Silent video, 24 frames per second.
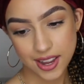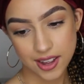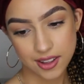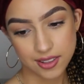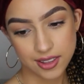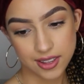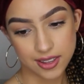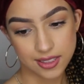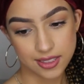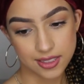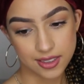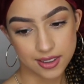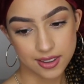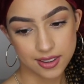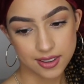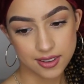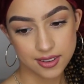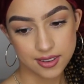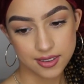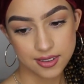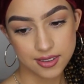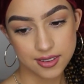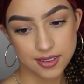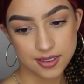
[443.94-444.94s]
out like
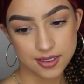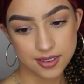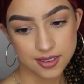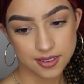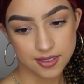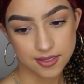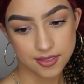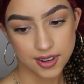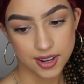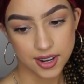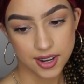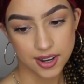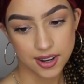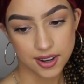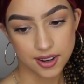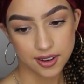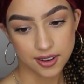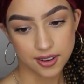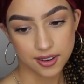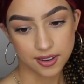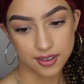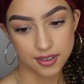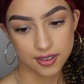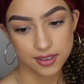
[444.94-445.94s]
this right
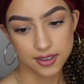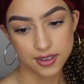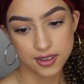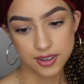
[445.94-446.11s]
here,